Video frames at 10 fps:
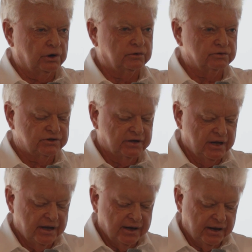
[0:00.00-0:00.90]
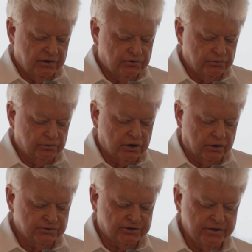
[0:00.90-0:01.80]
wells into
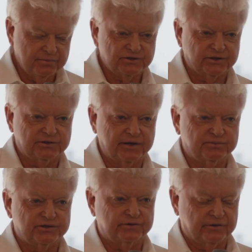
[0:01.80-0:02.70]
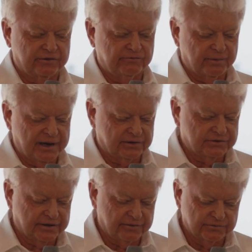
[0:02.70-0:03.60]
coal seams at depths of
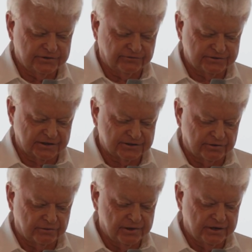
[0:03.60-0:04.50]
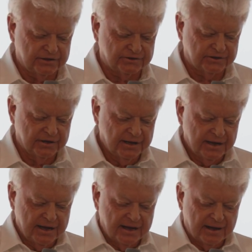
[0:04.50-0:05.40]
about 600 metres.
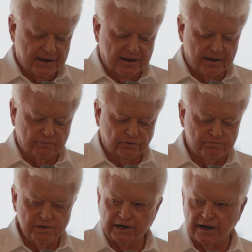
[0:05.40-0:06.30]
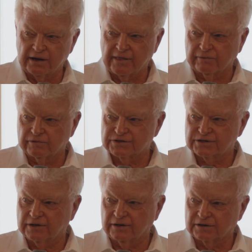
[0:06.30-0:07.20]
We've mitigated that
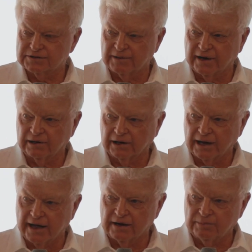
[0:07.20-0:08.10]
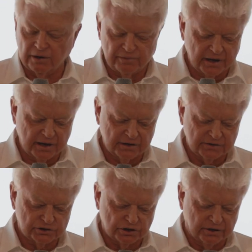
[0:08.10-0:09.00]
risk, and I'll explain it a little later, by bringing in
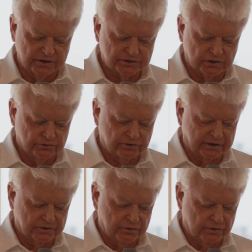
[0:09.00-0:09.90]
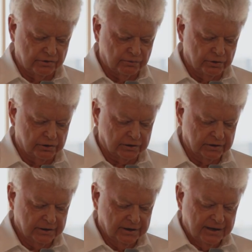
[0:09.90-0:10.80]
the Chinese contractor to do the work.
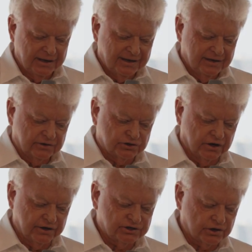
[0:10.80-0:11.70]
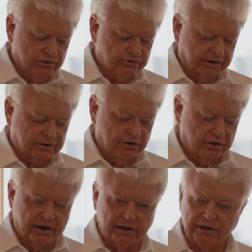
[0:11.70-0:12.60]
The Chinese contractor
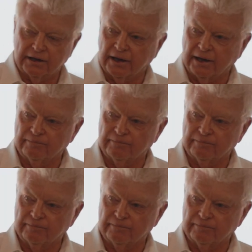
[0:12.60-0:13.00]
not only